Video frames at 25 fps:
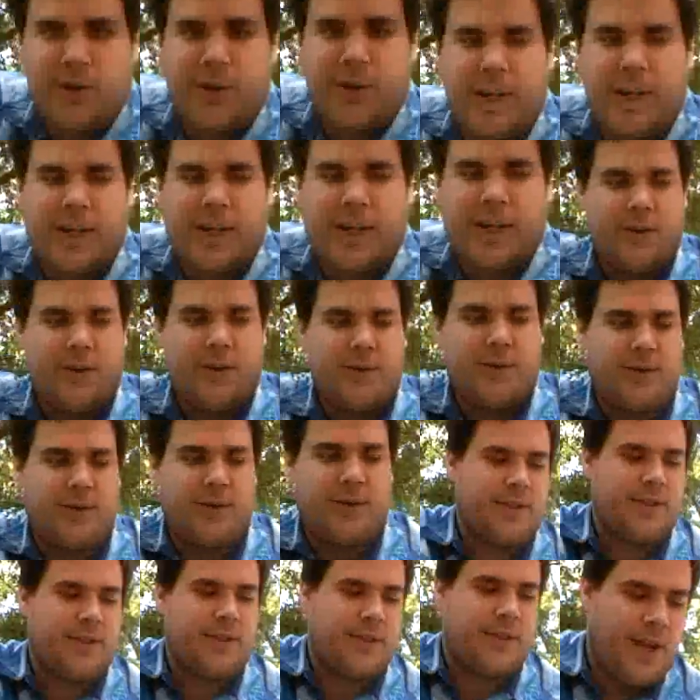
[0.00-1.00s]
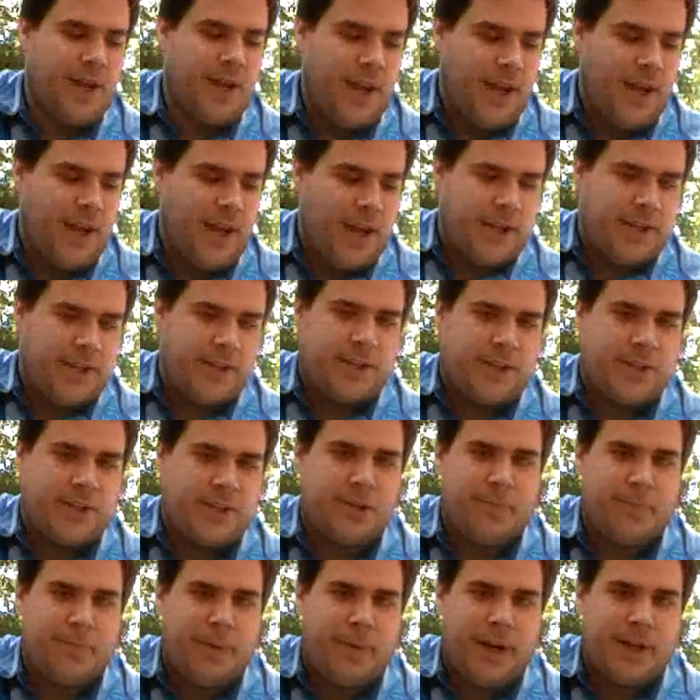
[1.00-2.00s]
that uses
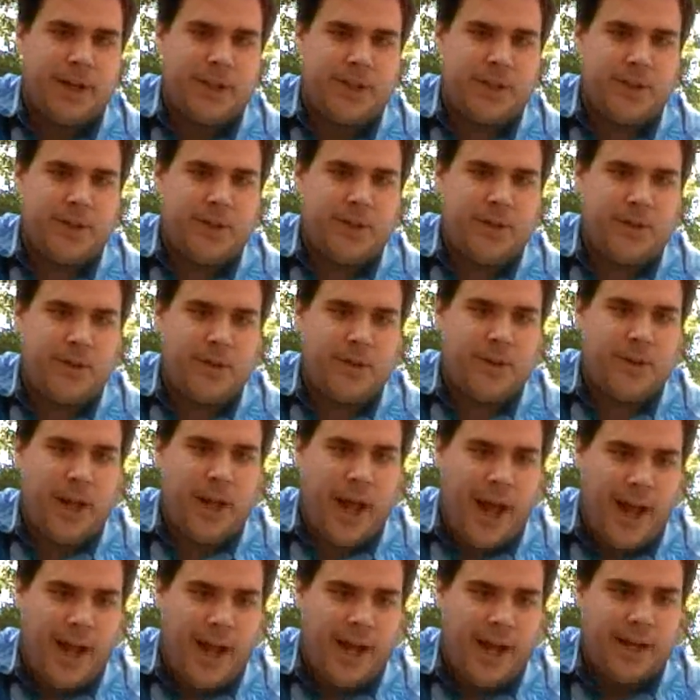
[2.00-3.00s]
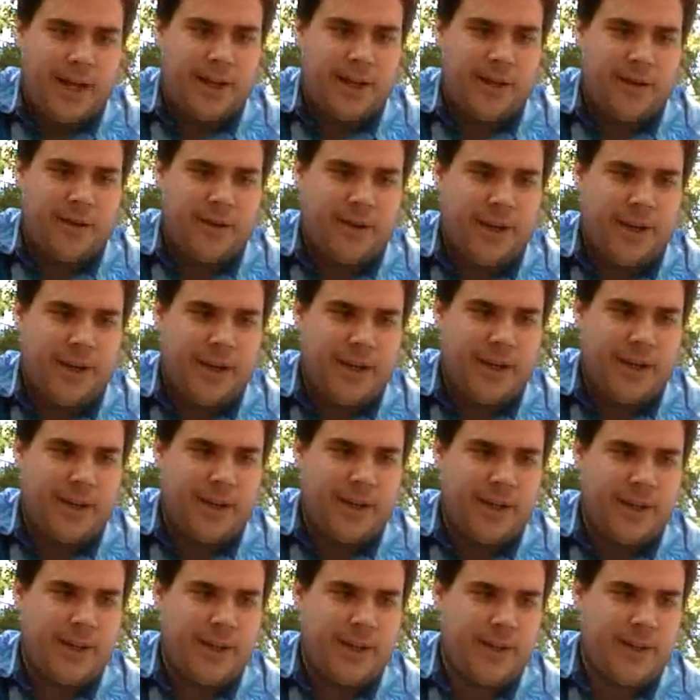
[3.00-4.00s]
special accurate
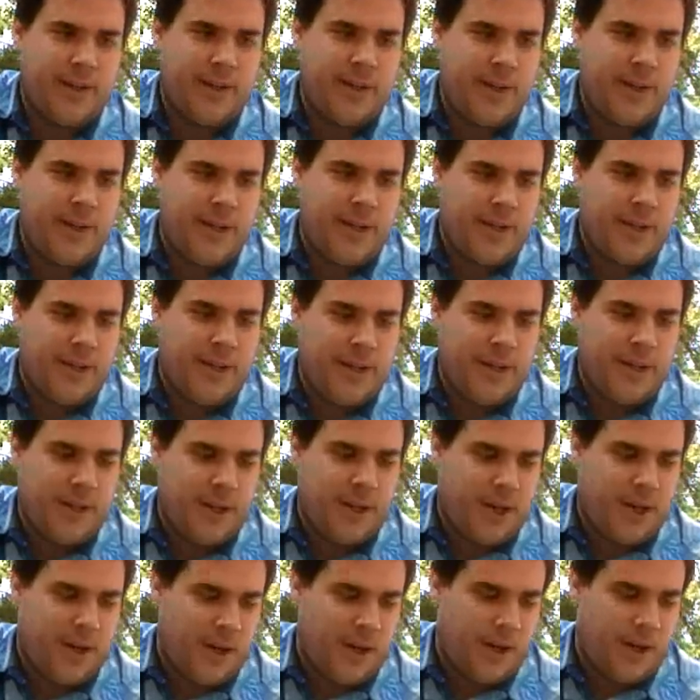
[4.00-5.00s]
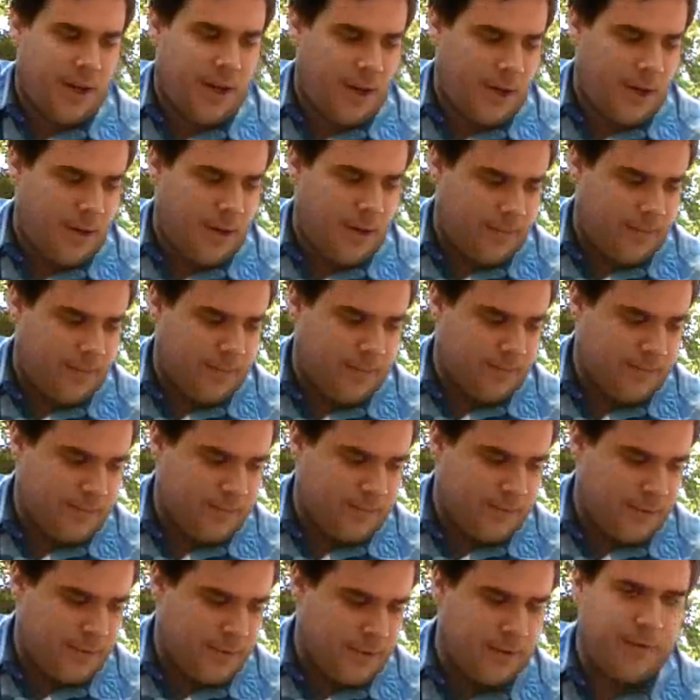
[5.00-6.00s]

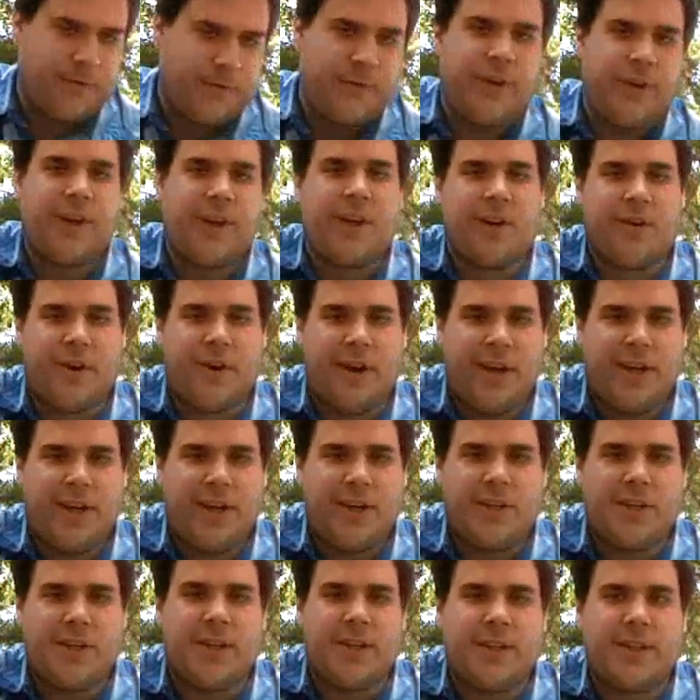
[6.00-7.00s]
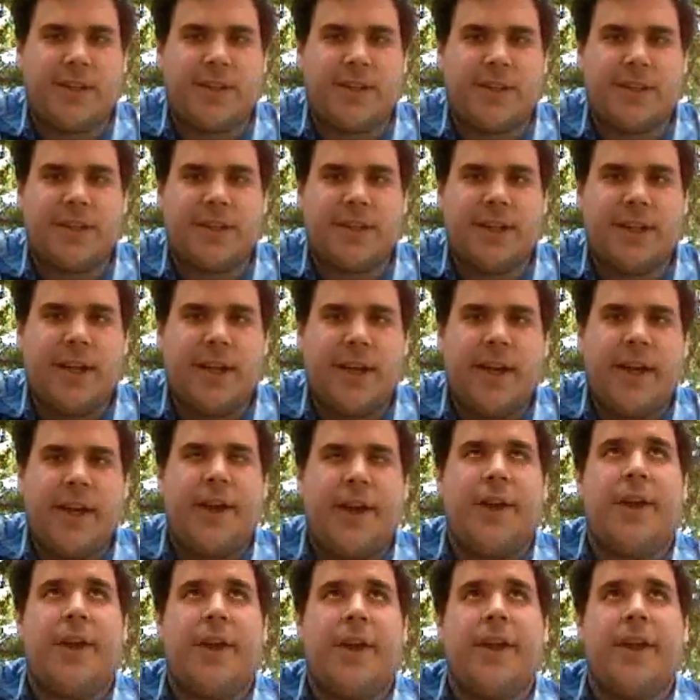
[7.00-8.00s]
configurations
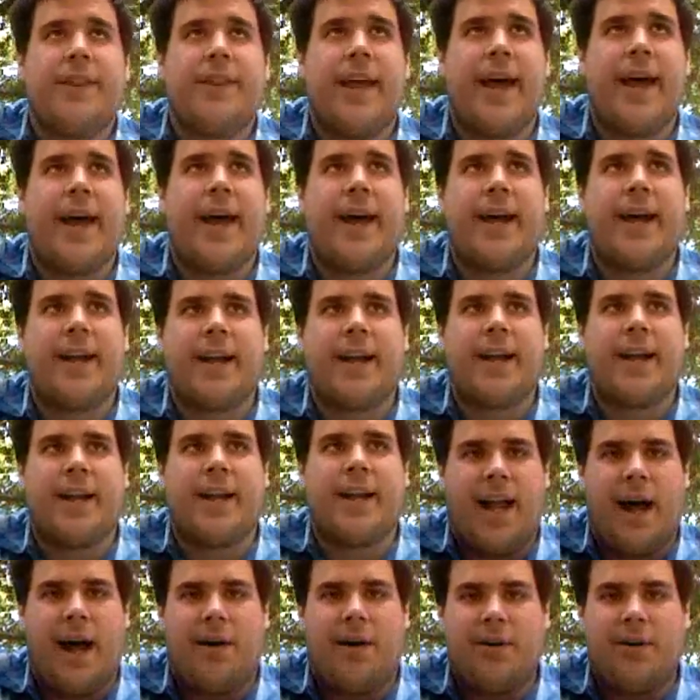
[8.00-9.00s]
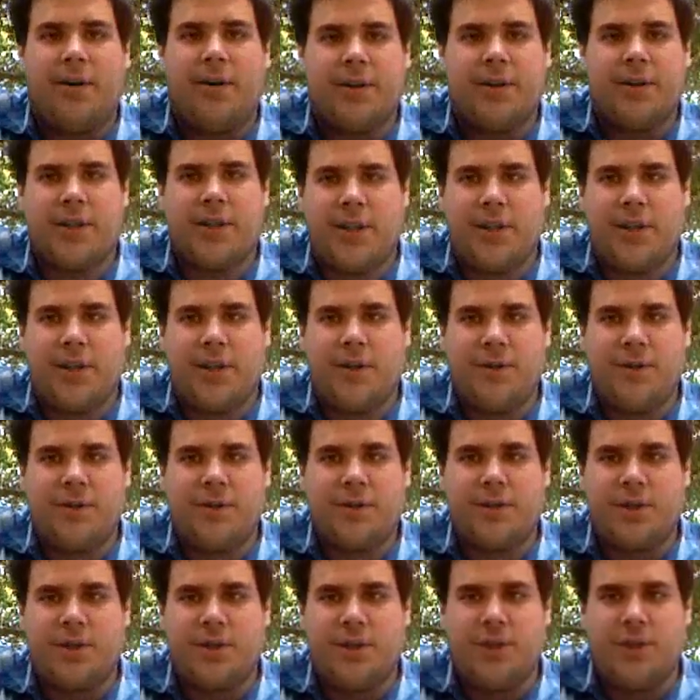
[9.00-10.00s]
that allow it to
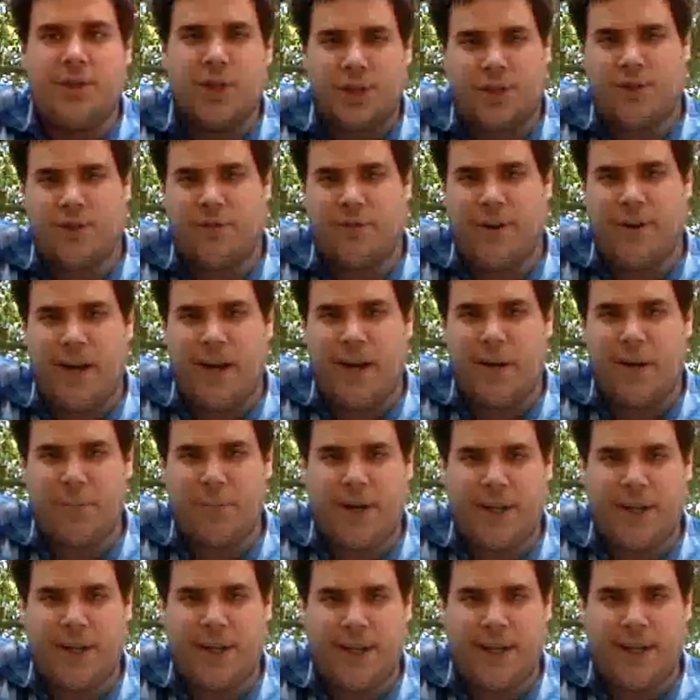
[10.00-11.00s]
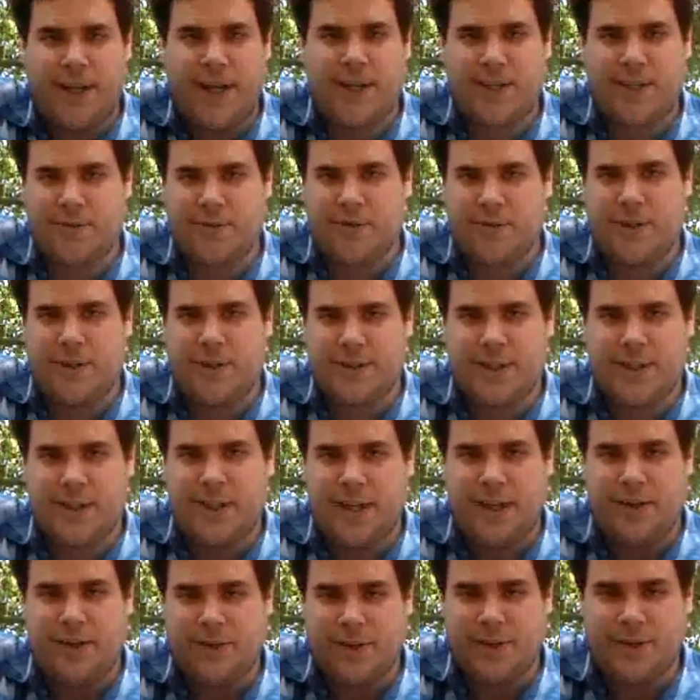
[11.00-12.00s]
use just the right amount of gas, so it doesn't
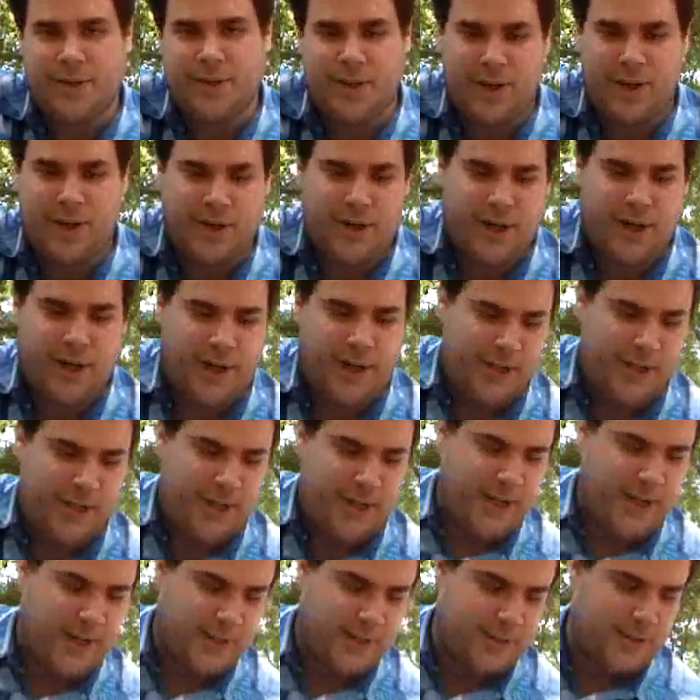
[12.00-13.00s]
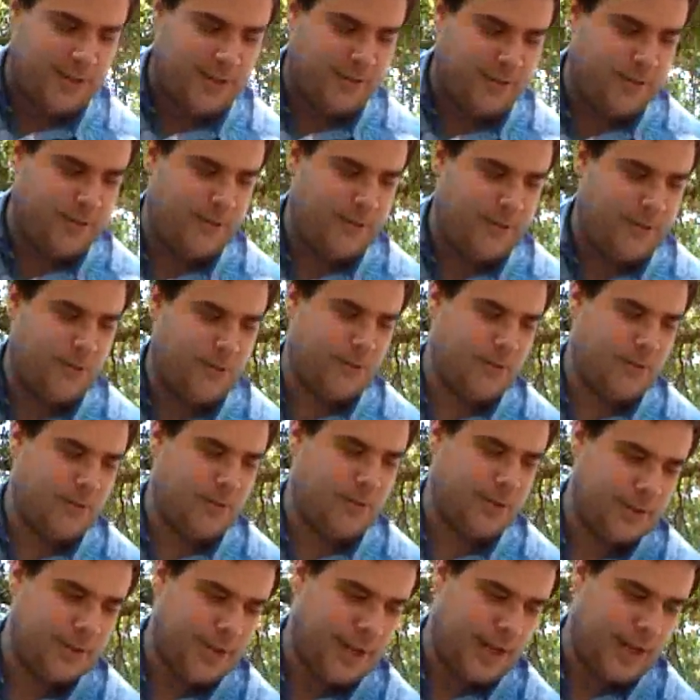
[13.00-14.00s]
need to return any gas to the fuel
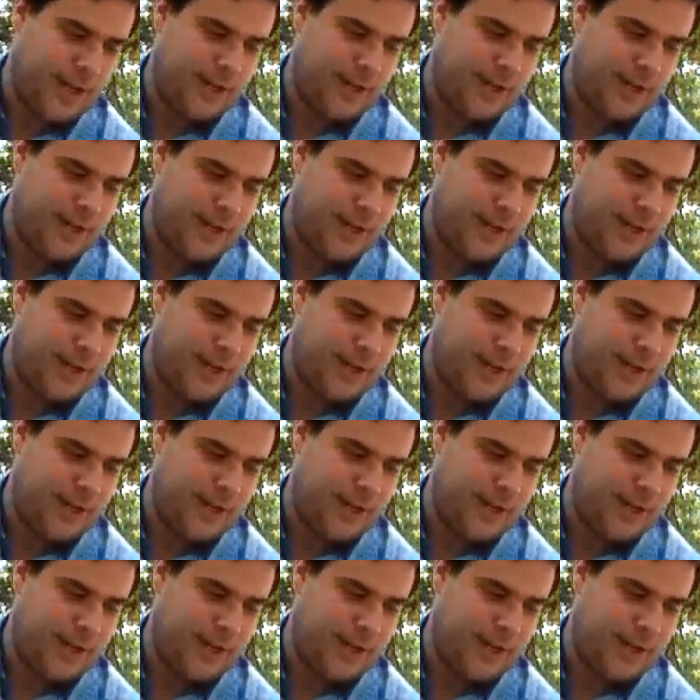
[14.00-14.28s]
tank.